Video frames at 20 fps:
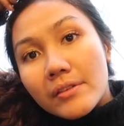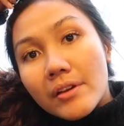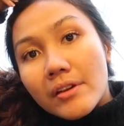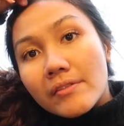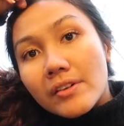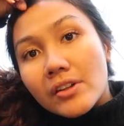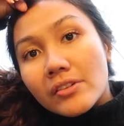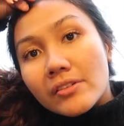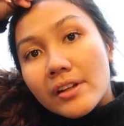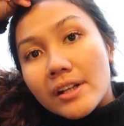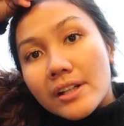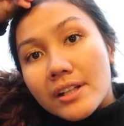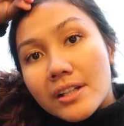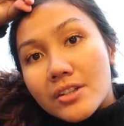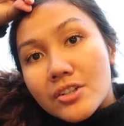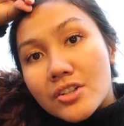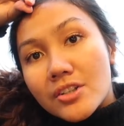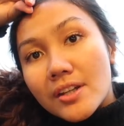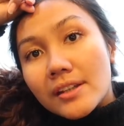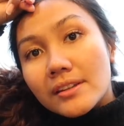We've
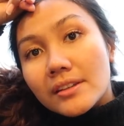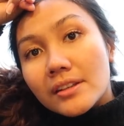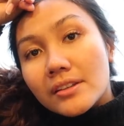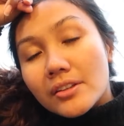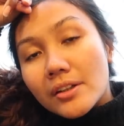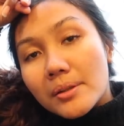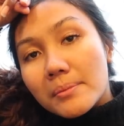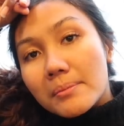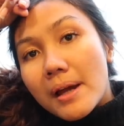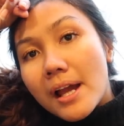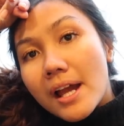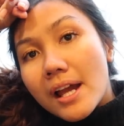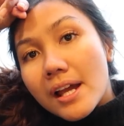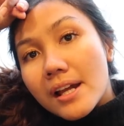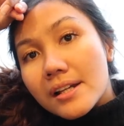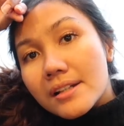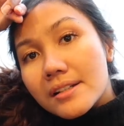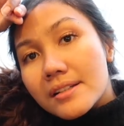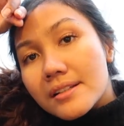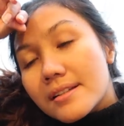already checked in our
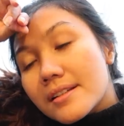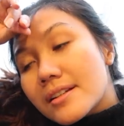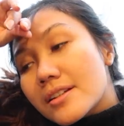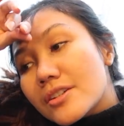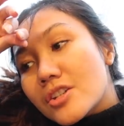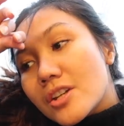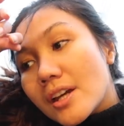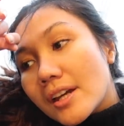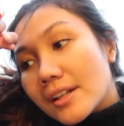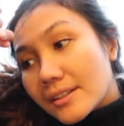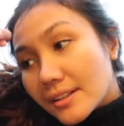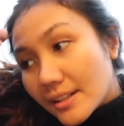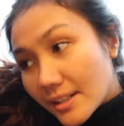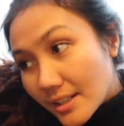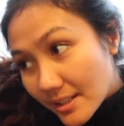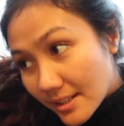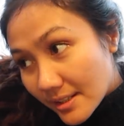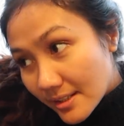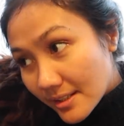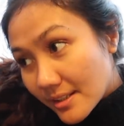bags, checked
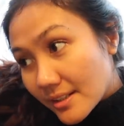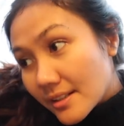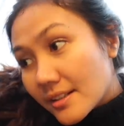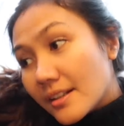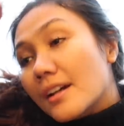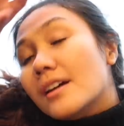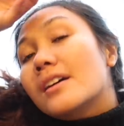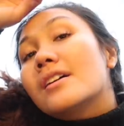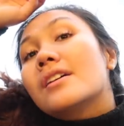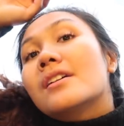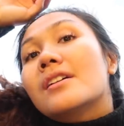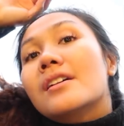in.